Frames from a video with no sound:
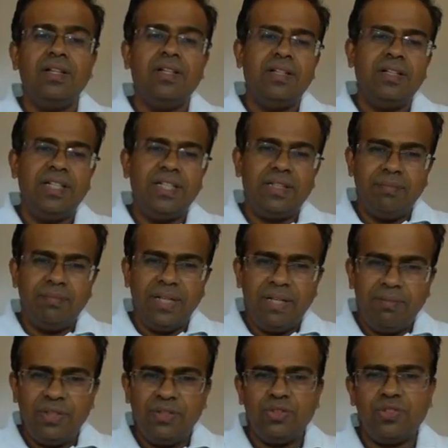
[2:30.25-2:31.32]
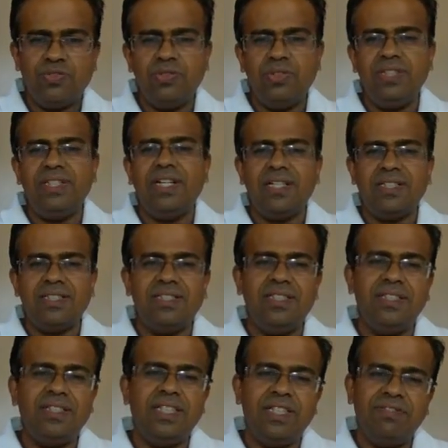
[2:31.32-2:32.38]
It may be useful in assessing
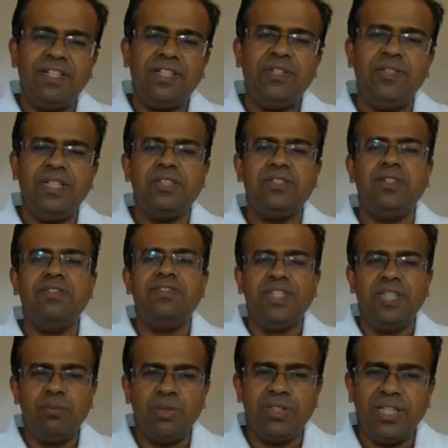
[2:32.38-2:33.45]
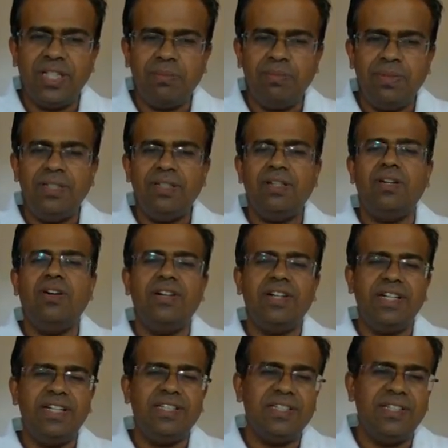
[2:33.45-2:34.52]
the effectiveness of chemotherapy or
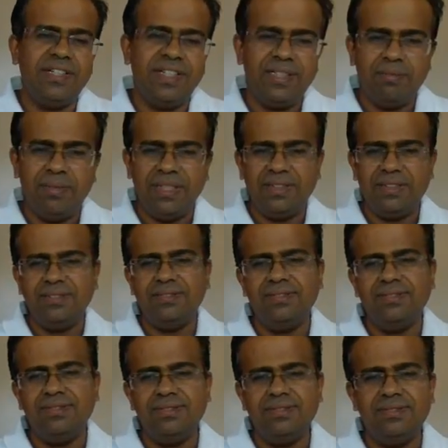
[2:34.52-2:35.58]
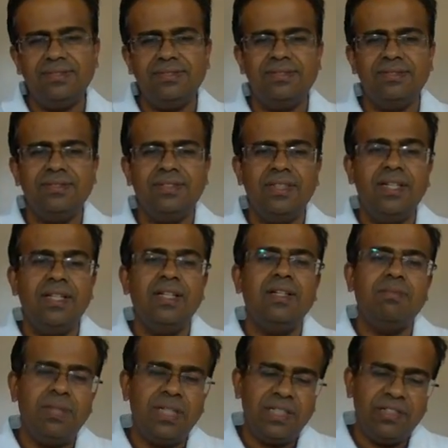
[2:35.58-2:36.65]
radiation treatment.
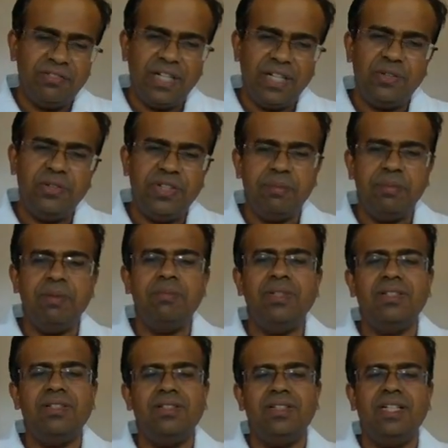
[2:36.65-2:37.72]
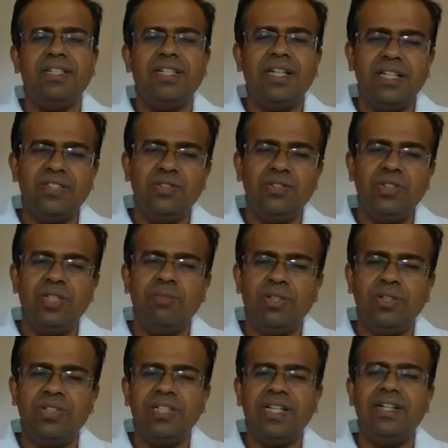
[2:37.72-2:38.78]
But we have to remember that
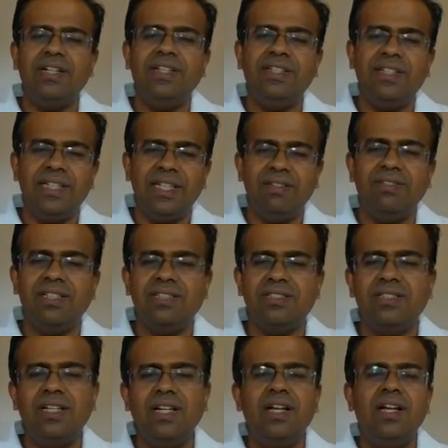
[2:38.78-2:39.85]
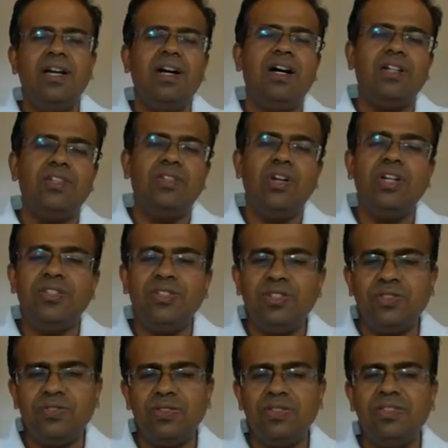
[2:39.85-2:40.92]
carcinoembryonic antigen levels are not
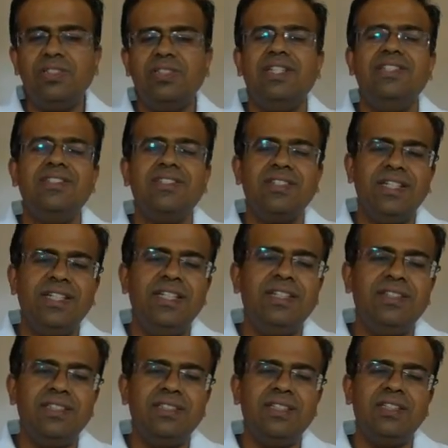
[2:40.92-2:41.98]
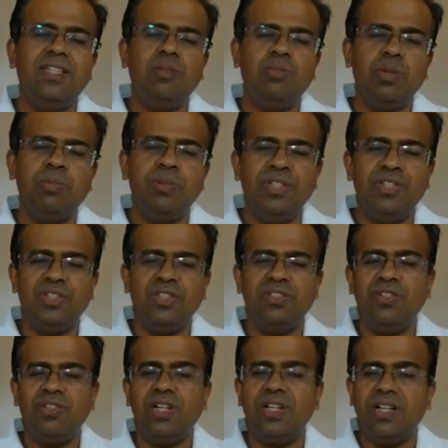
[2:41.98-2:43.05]
useful in screening the general population
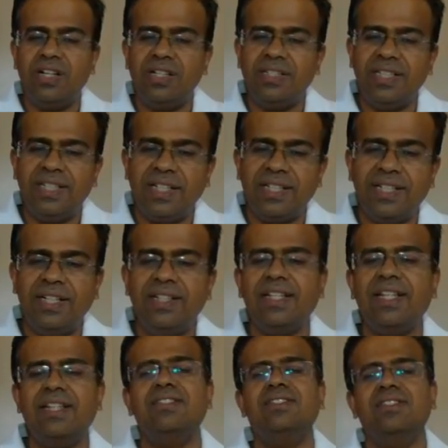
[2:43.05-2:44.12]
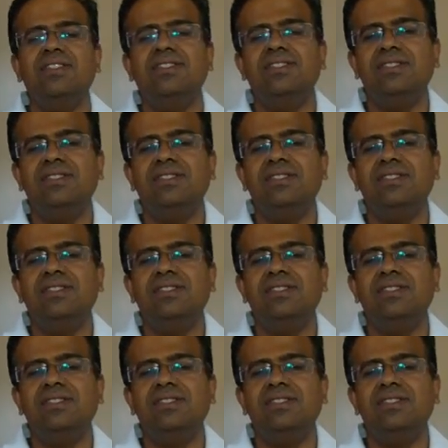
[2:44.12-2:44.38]
for undetected cancers.